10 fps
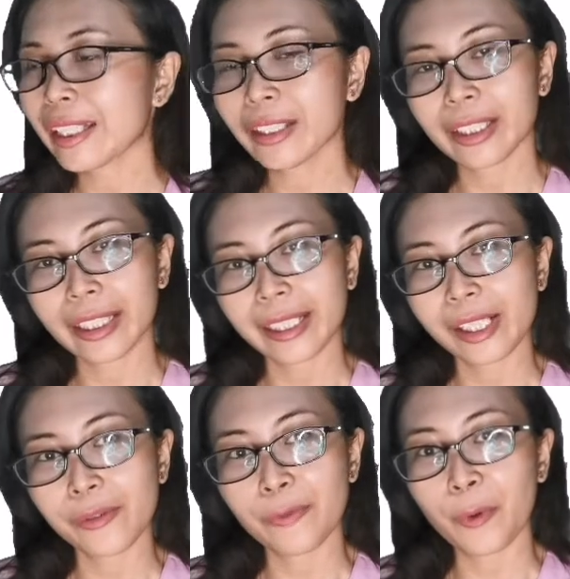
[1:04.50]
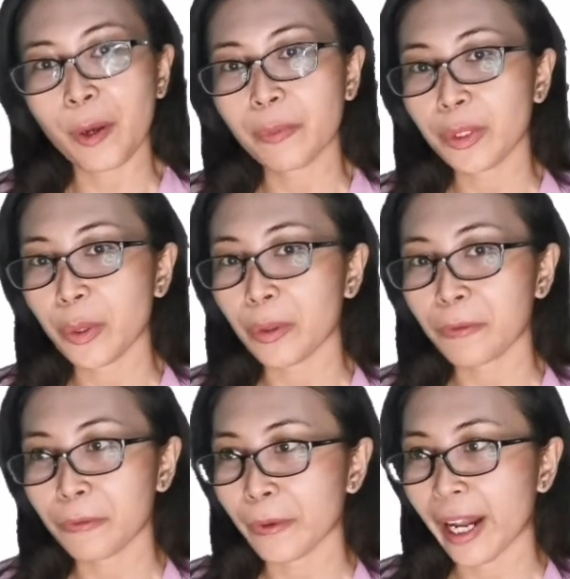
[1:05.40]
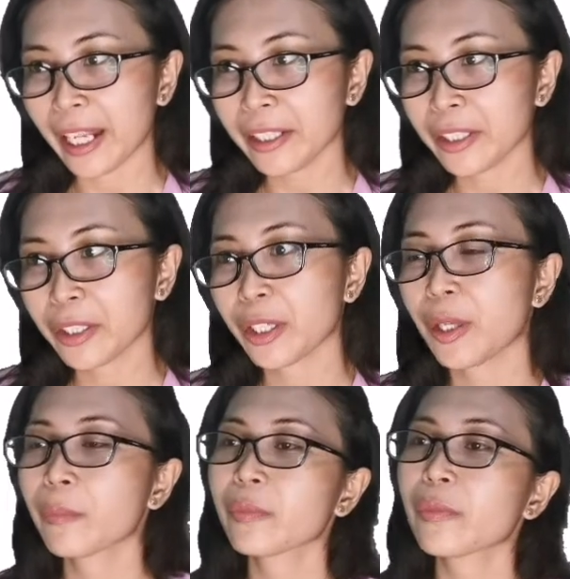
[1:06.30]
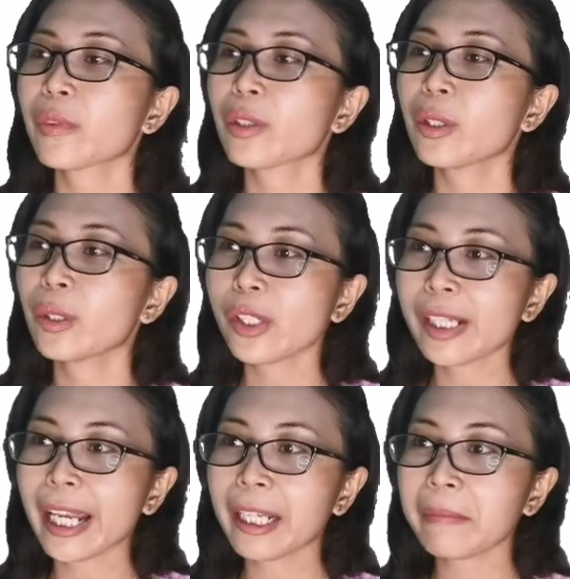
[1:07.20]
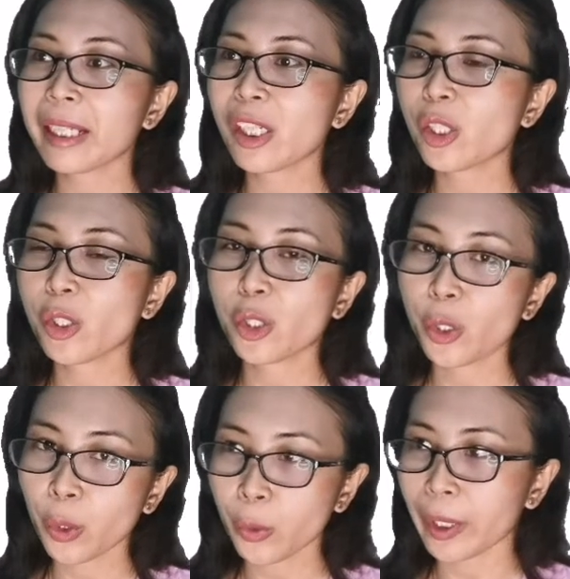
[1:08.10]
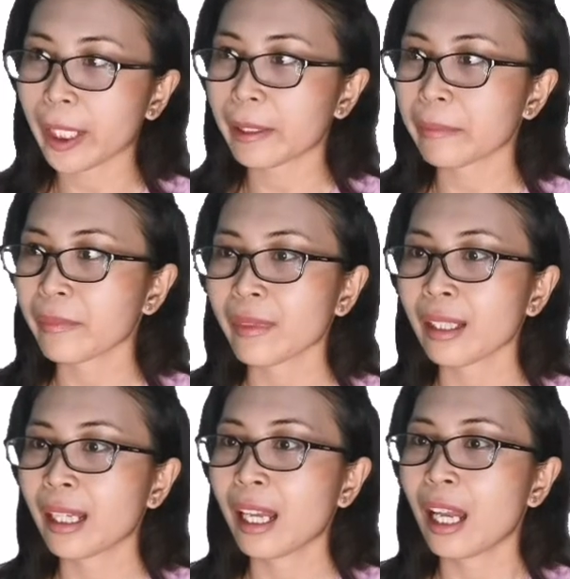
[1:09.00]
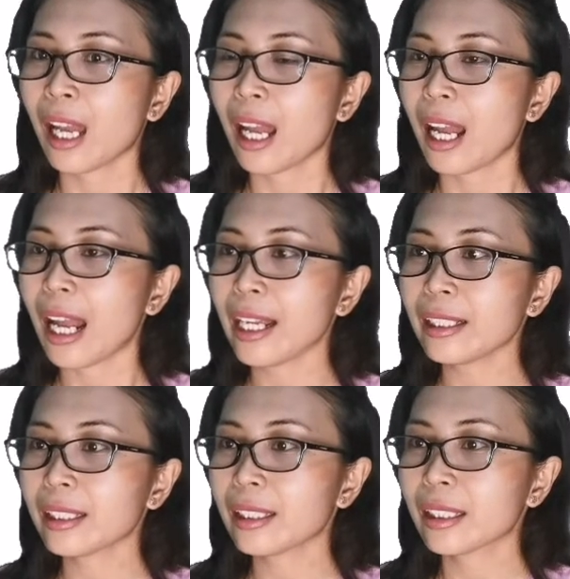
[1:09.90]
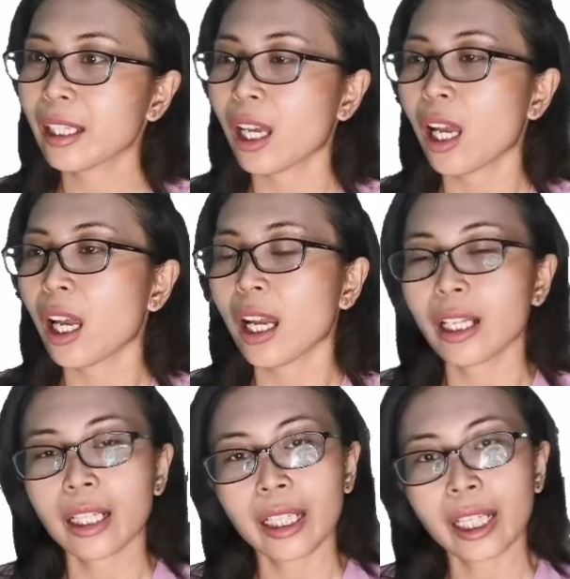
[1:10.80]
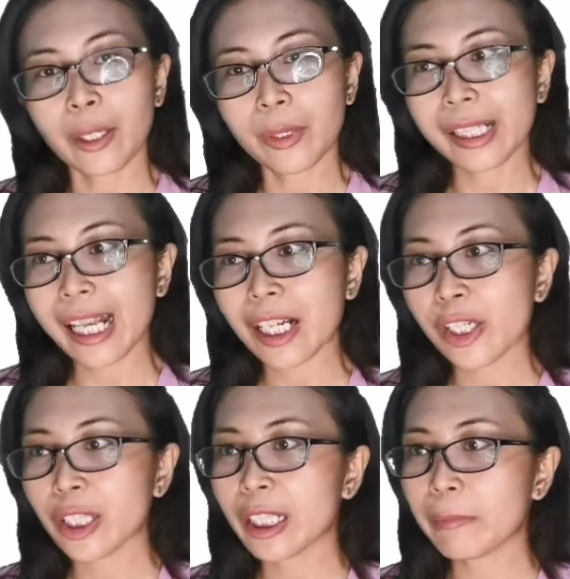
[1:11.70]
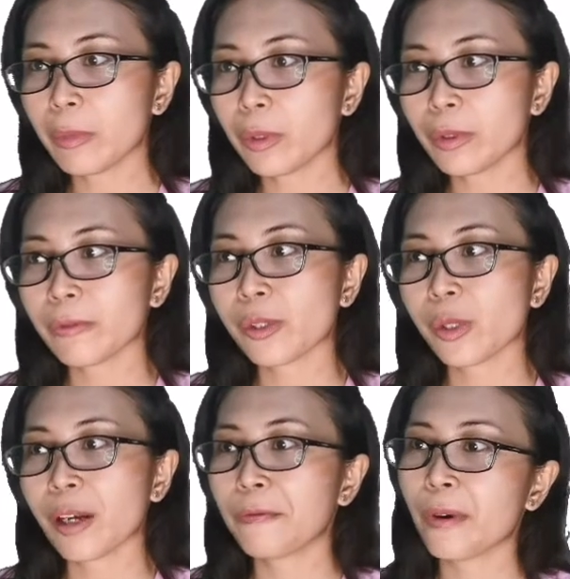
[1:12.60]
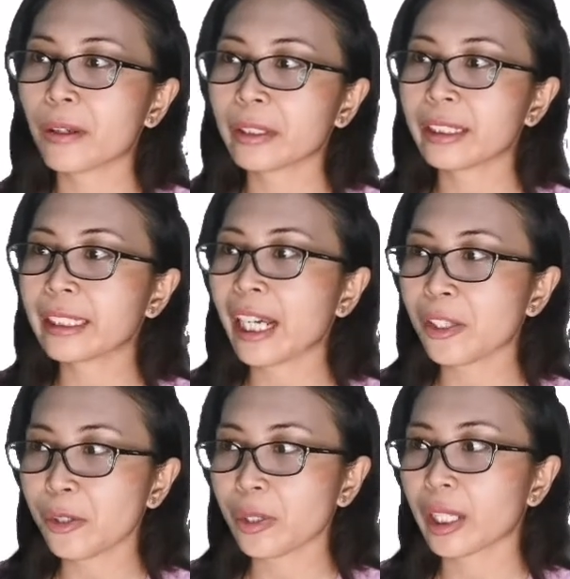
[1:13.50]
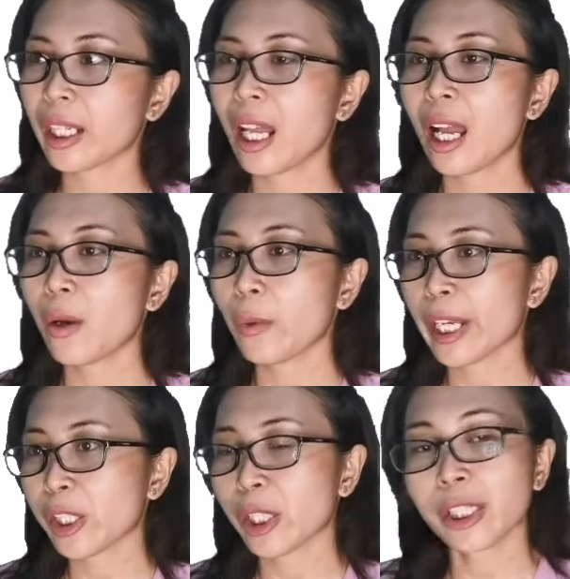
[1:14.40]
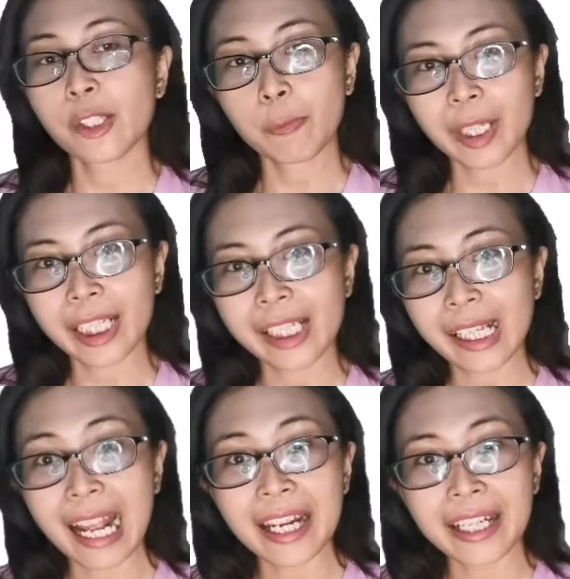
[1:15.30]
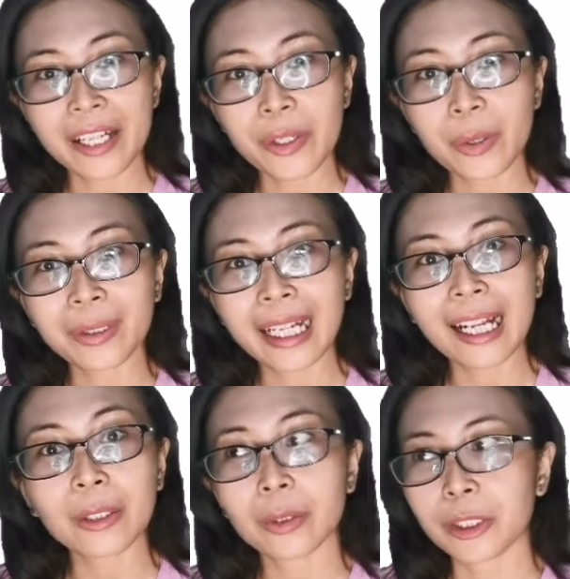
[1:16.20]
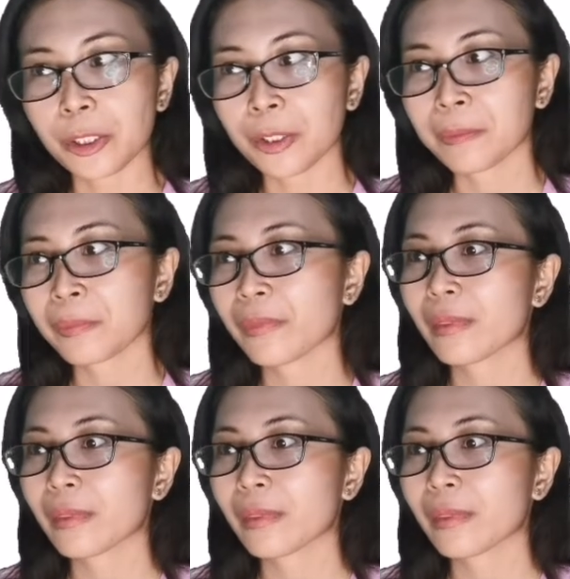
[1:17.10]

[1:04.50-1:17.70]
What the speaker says: letter is from your friend, whose name is Joey. And he was actually moved to a foreign country which speaks an unknown language.